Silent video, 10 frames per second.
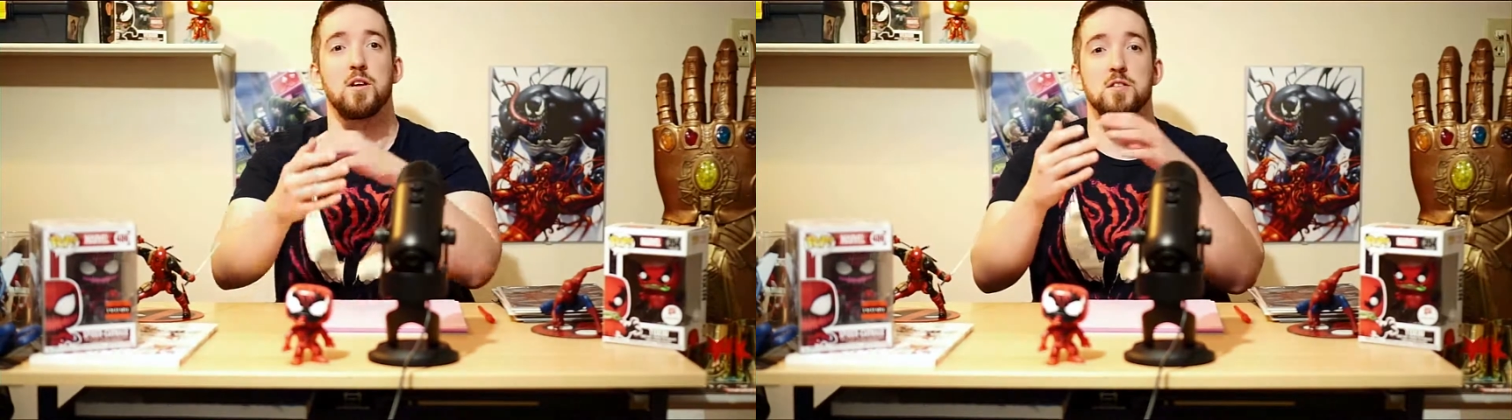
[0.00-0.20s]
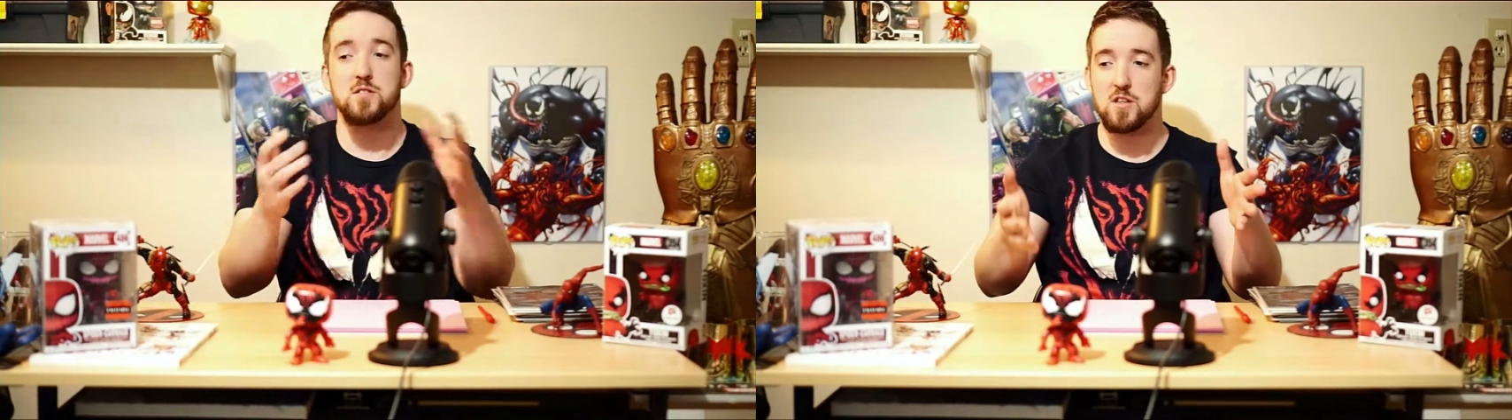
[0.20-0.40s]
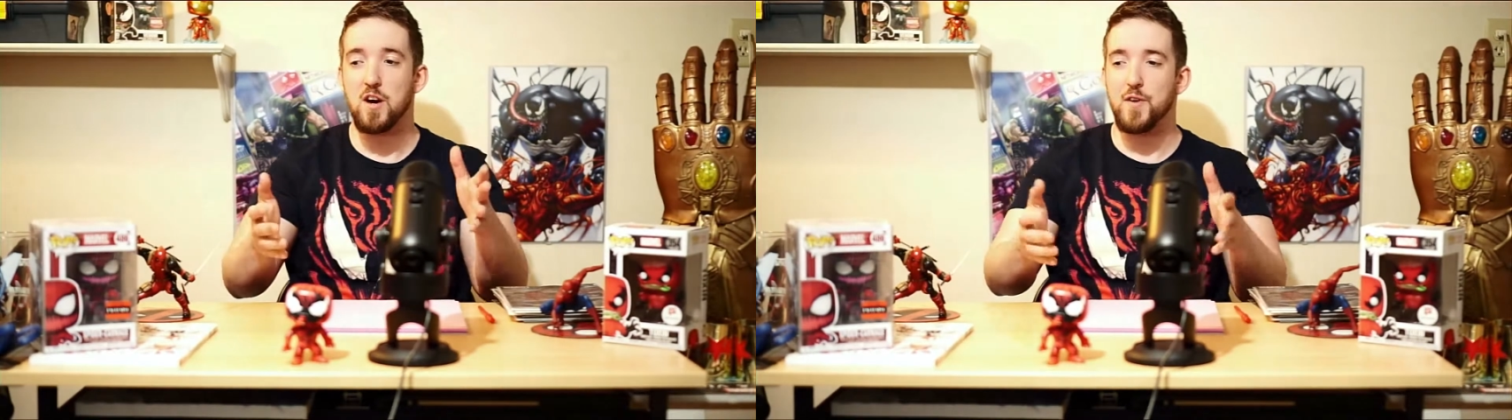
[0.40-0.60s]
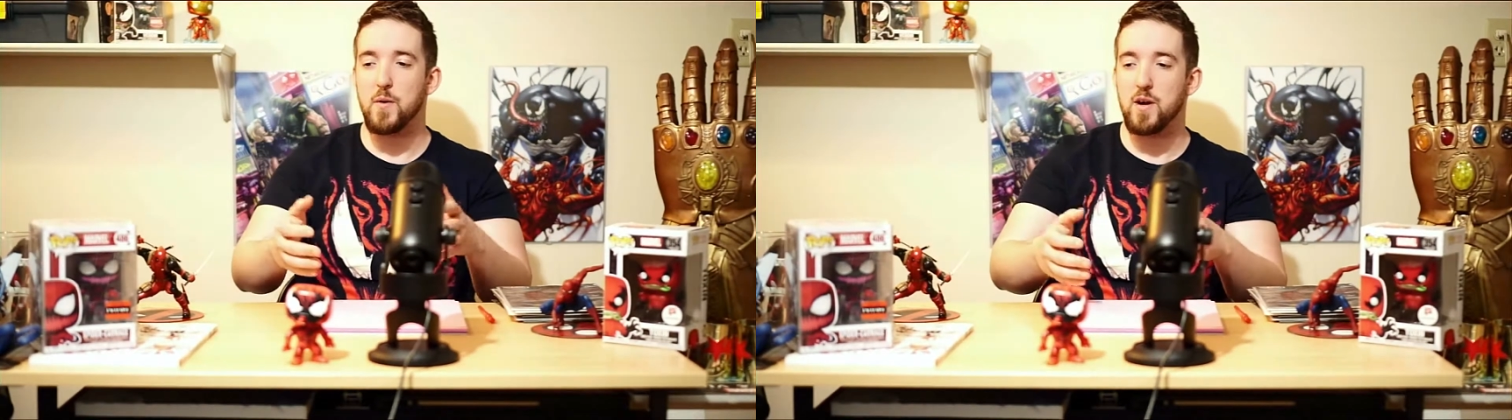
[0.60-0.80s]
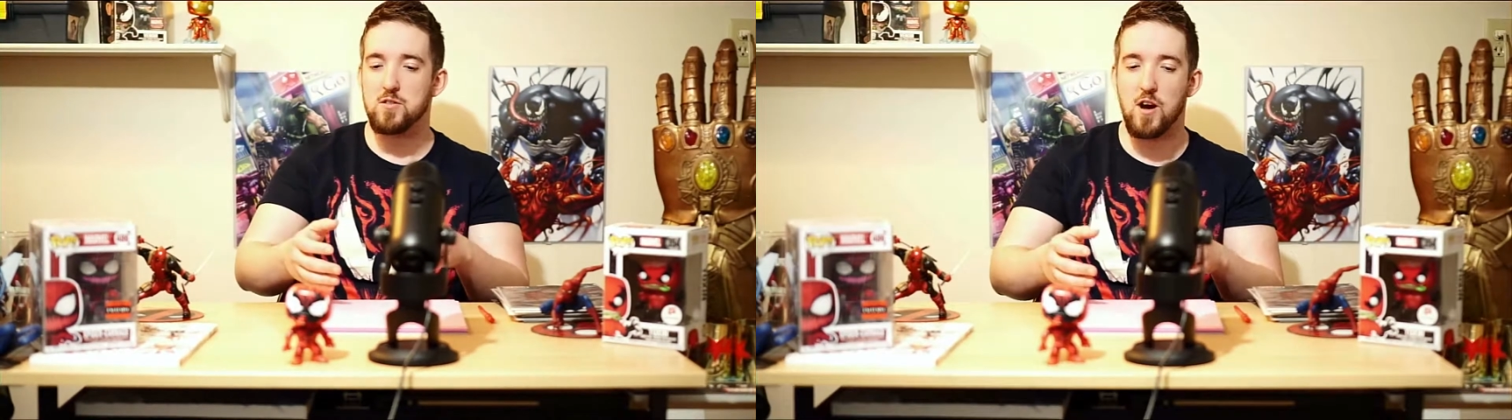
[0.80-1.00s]
stuff I
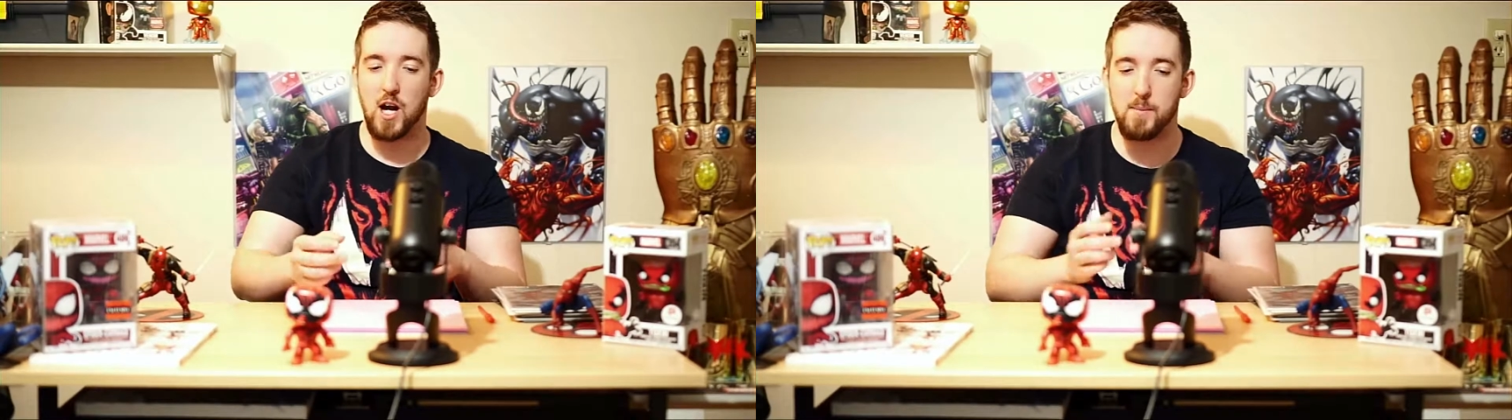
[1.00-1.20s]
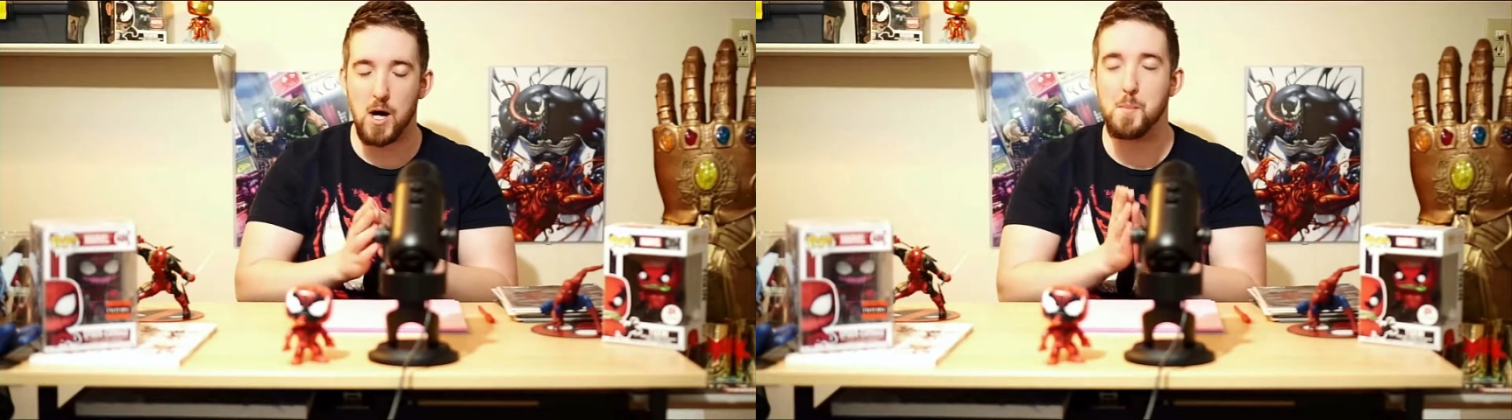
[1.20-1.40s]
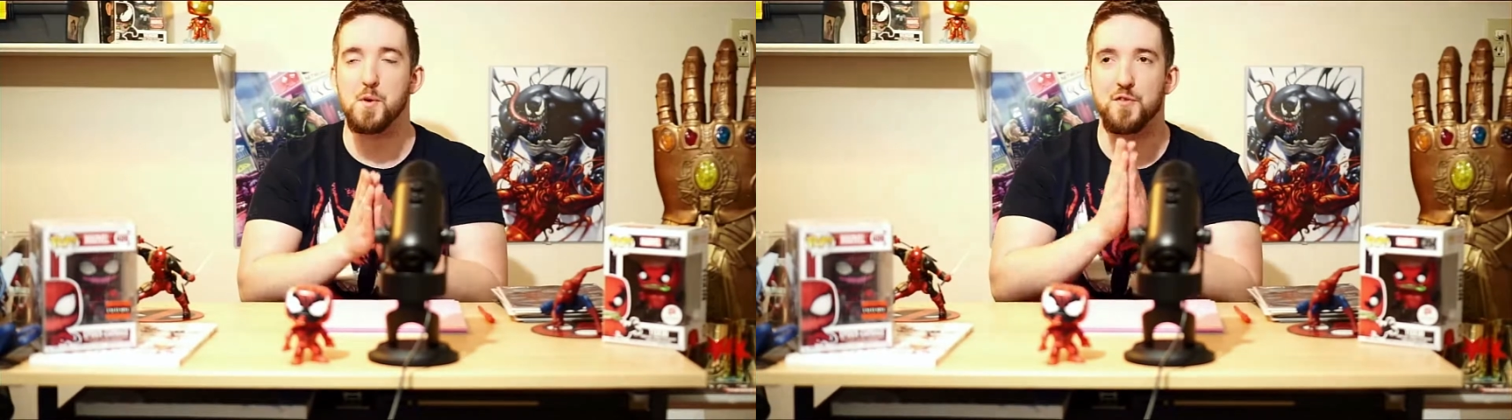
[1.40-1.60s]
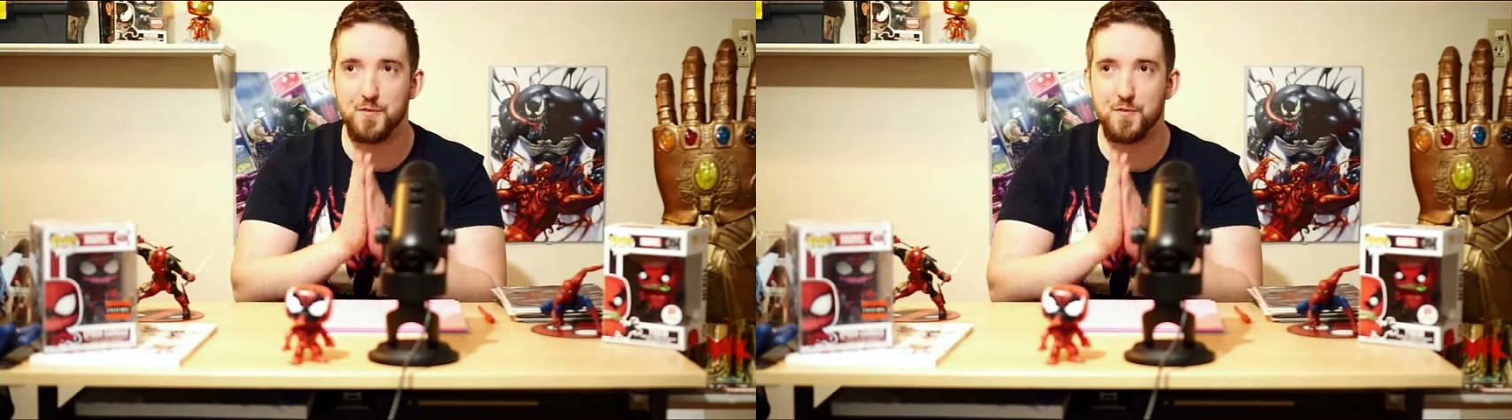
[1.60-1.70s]
want to talk about, but